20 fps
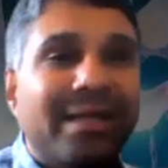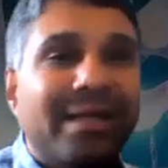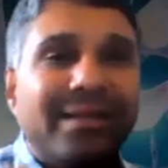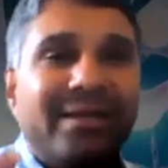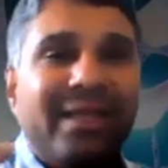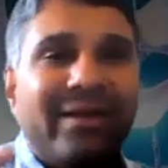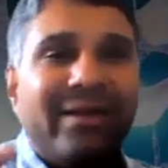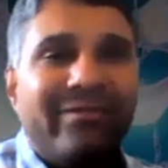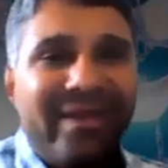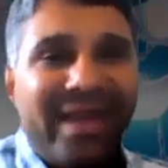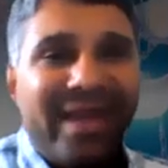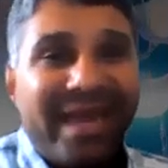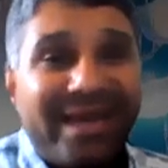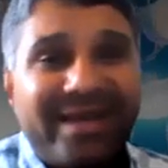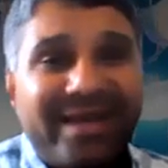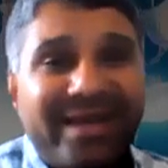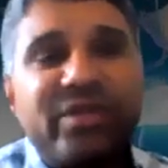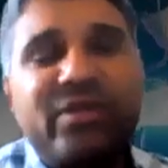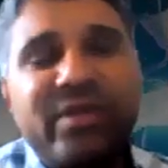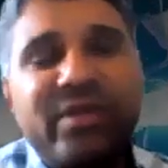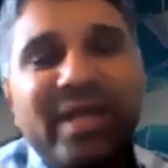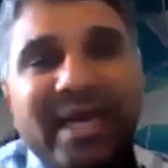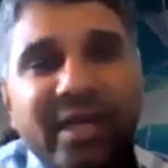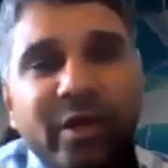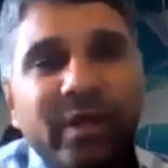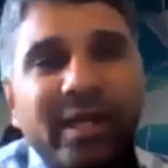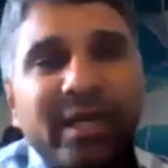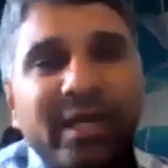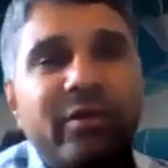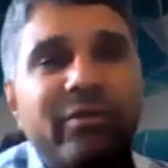The weightage that
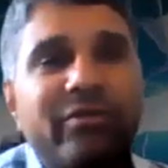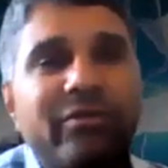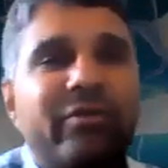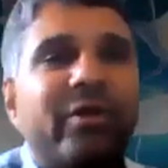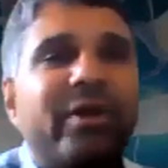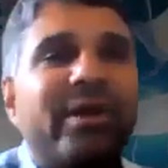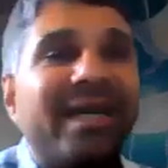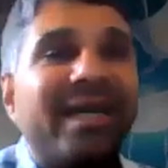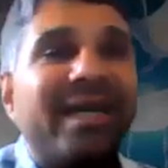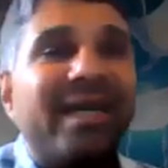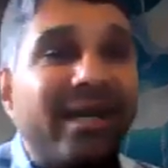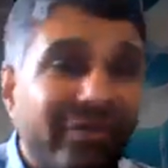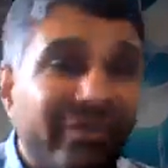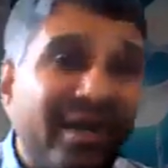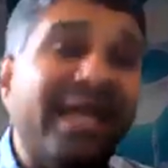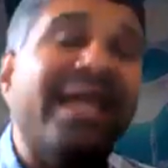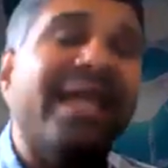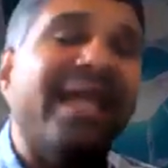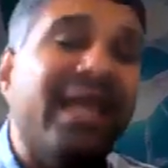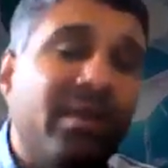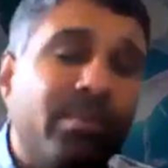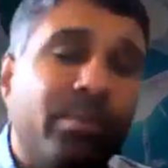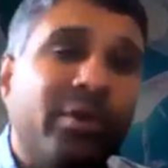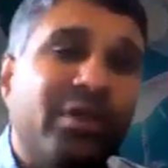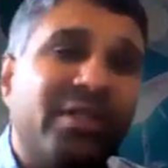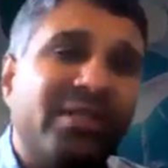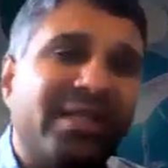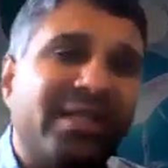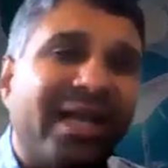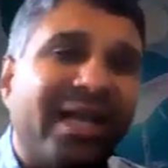you give for the different
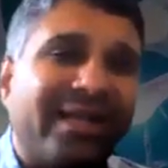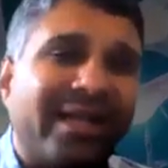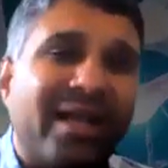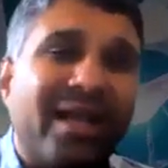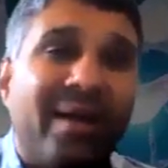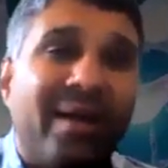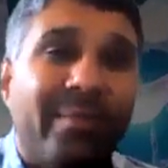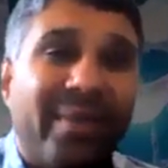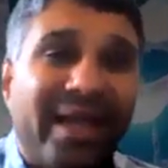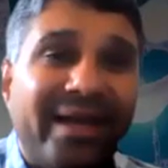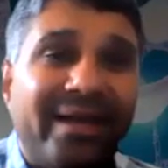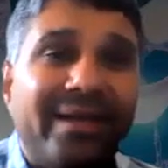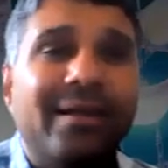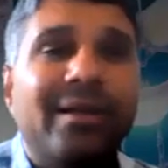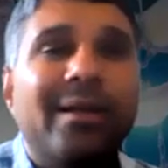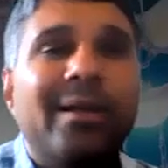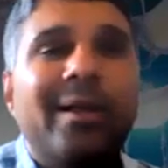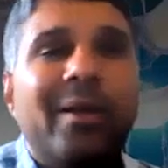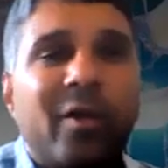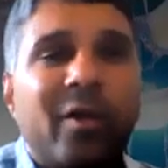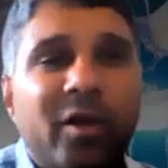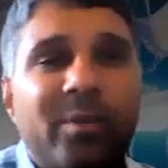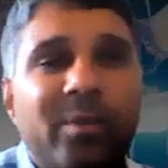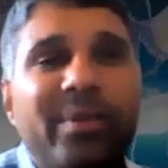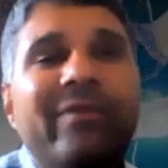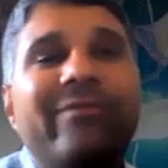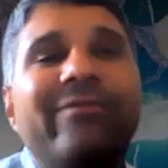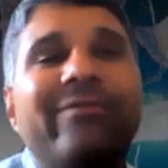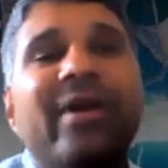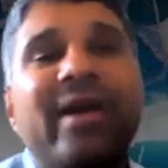inputs that come in could
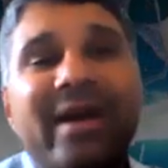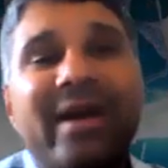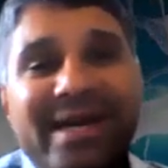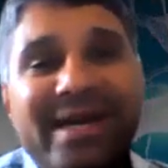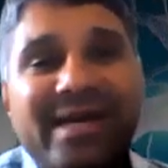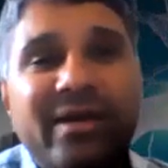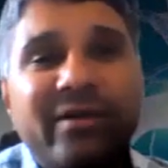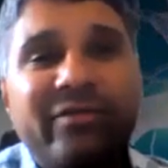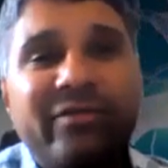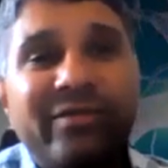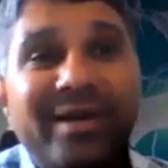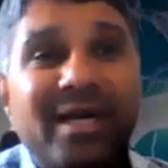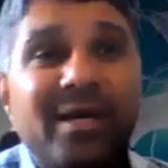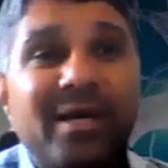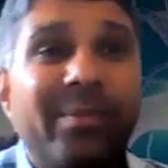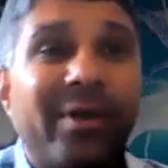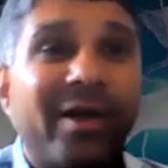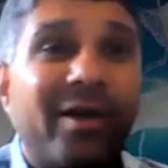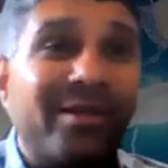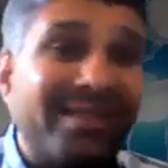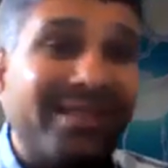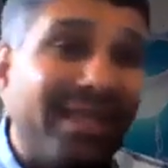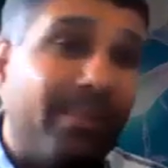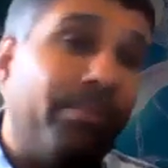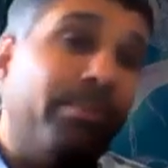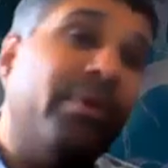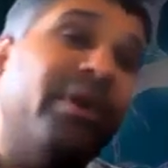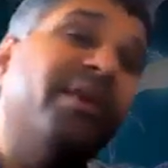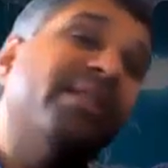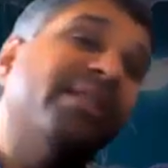be very different because they
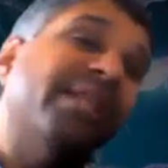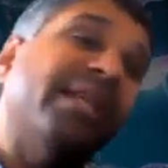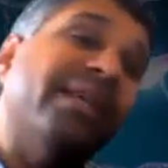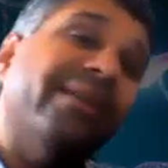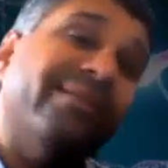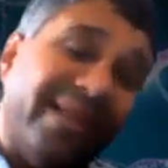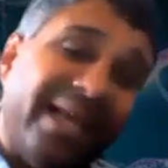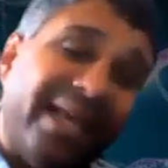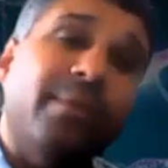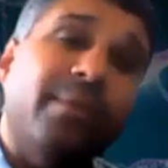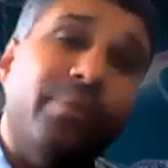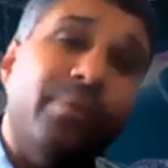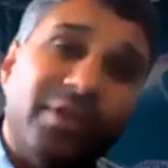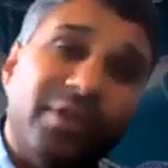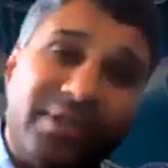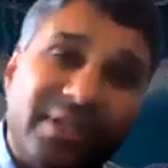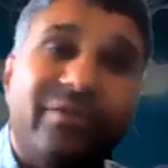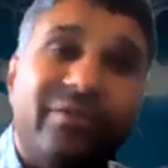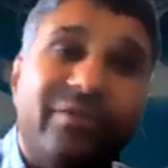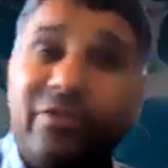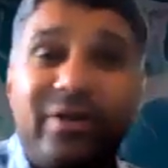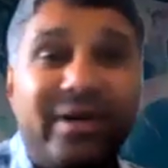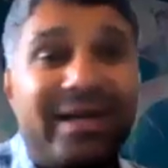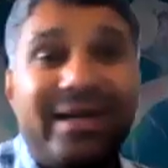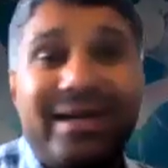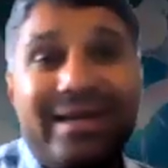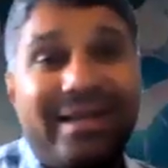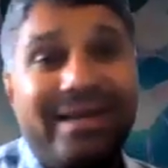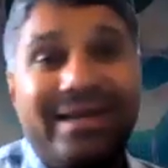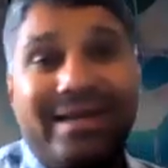perceive the inputs
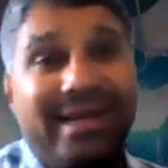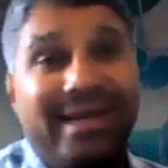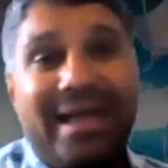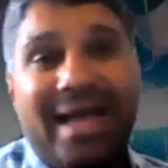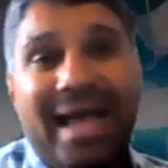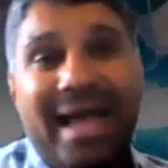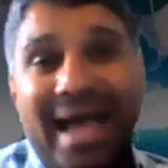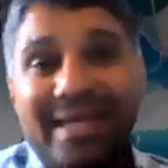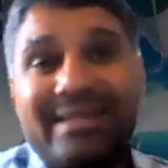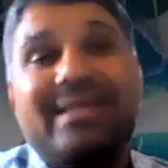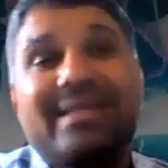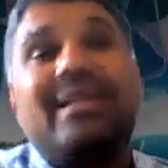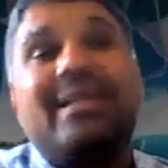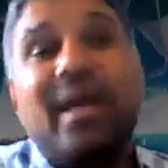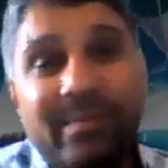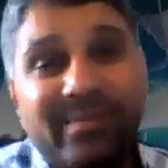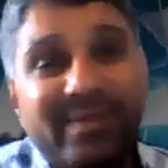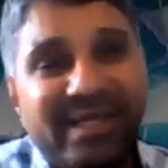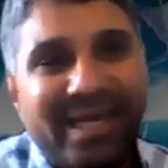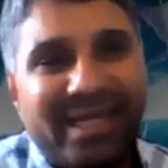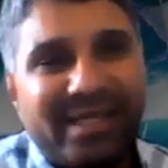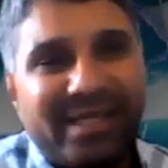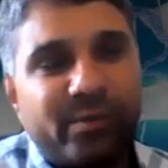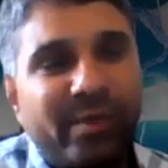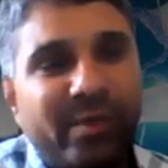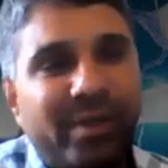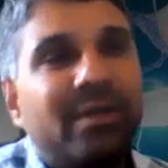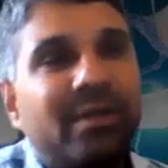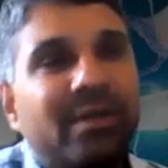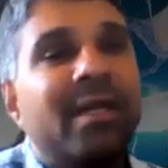differently as it comes in as
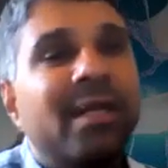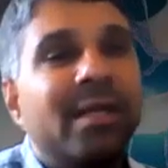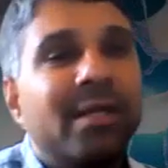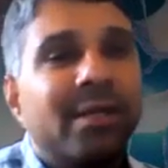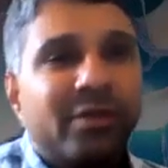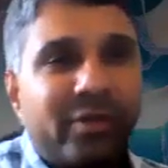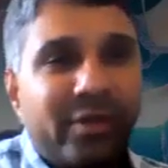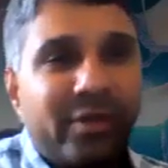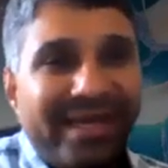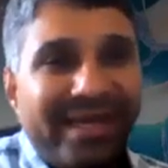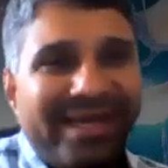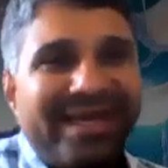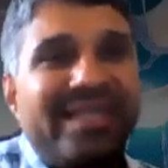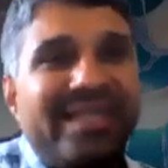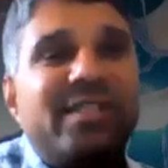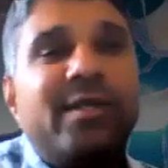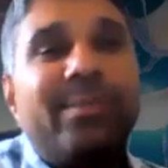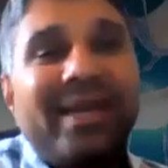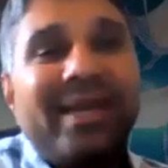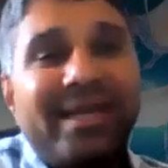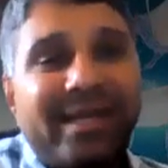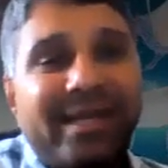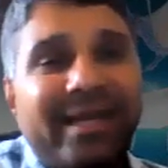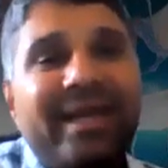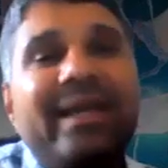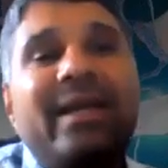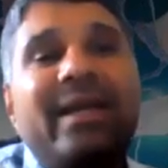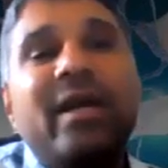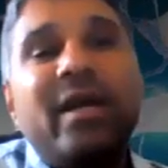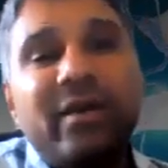well. So it needs to be
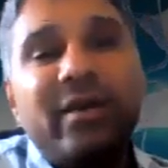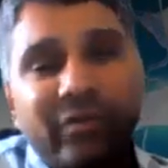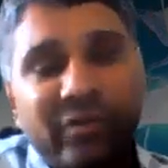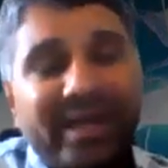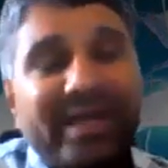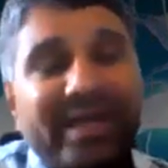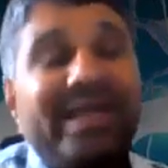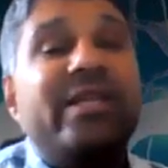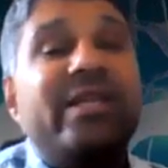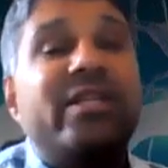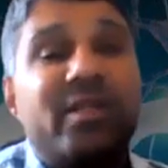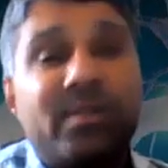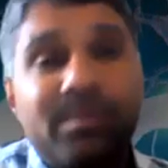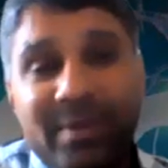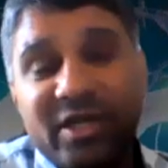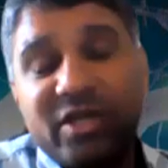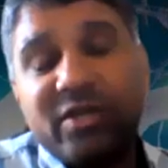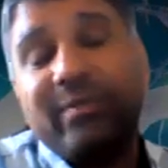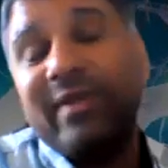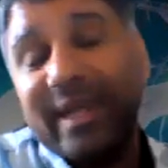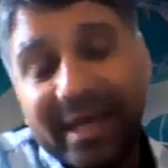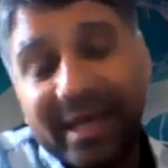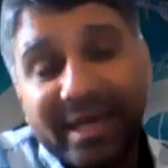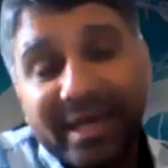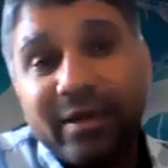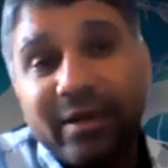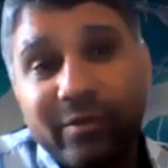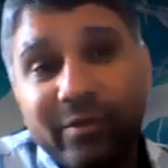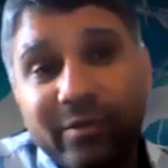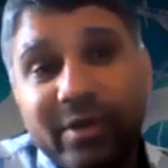tailored for each specific
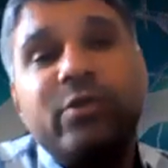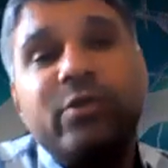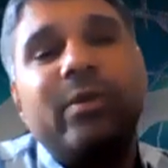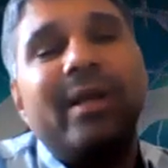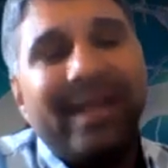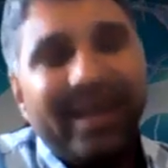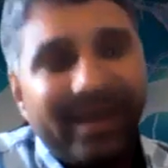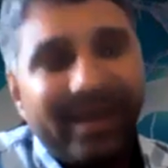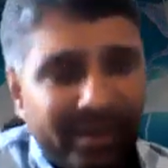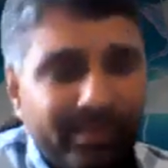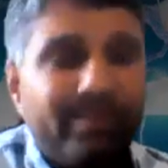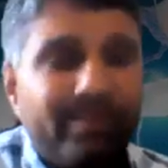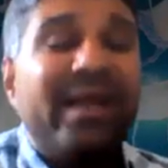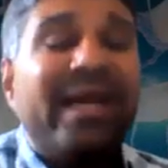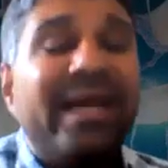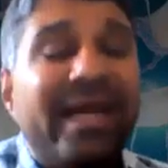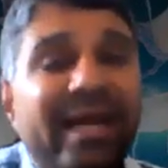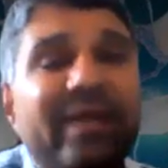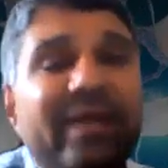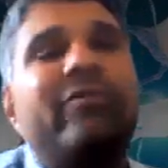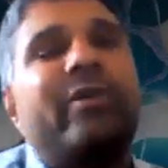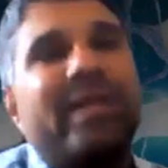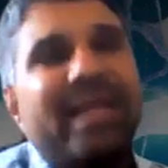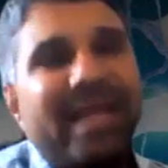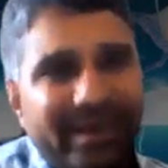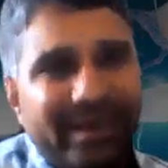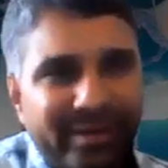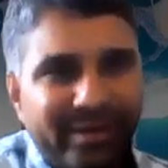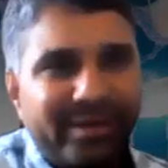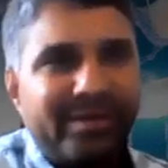individual, mainly for
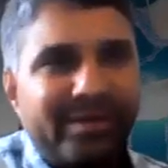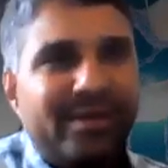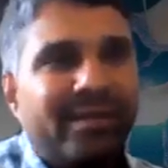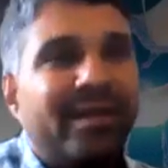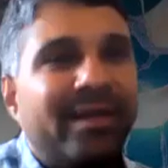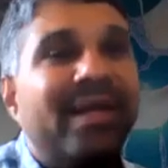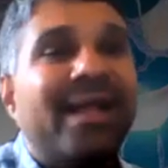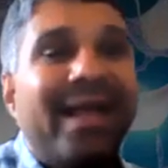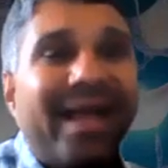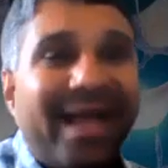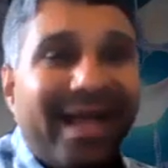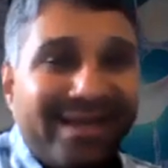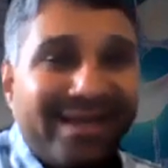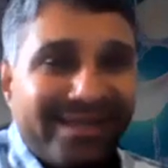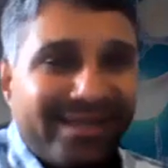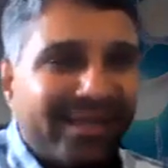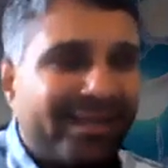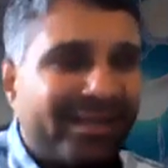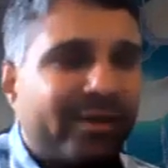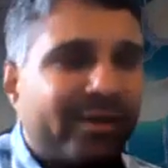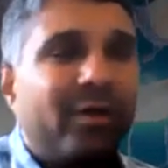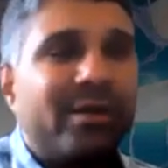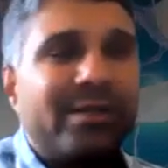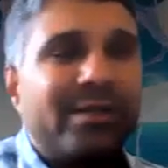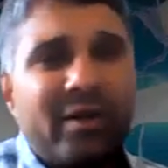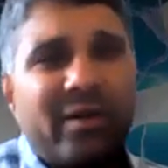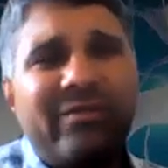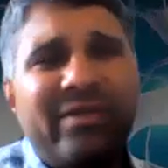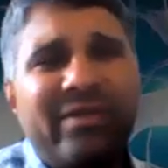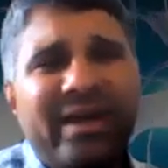that reason. Hence, it's
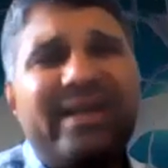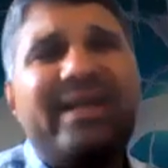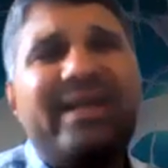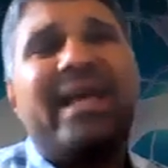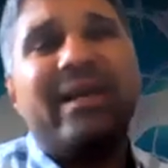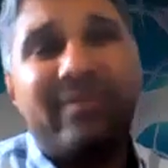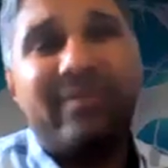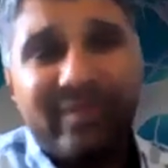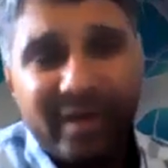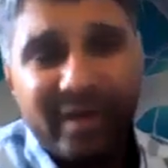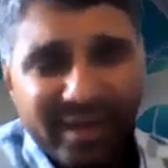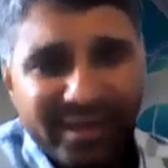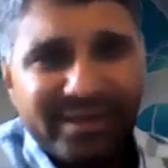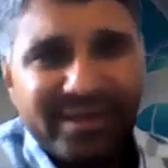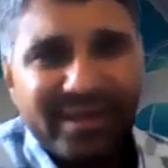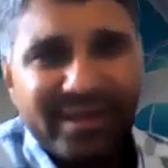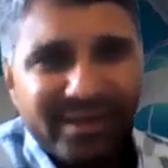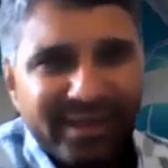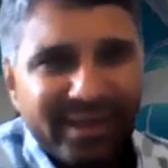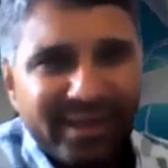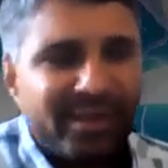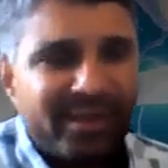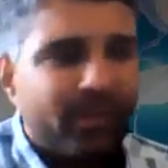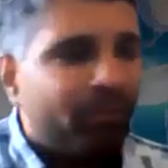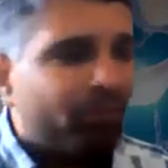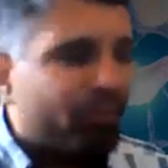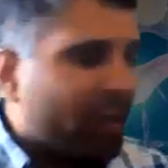also a very diverse disease,